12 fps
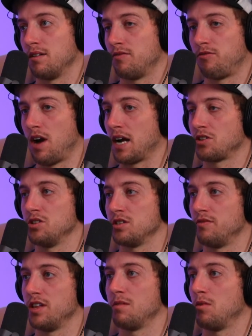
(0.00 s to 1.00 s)
And
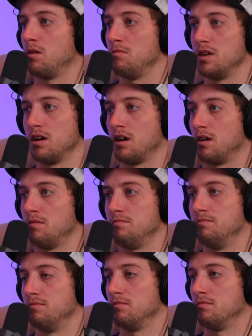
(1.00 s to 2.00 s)
fractions of them are
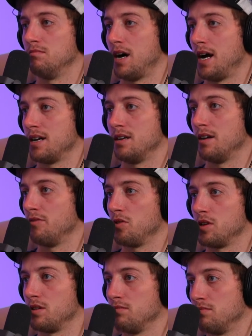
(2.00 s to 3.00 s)
mined
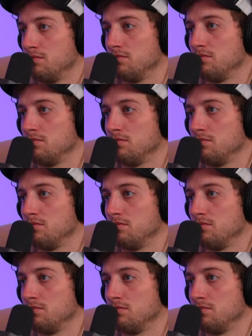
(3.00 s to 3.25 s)
every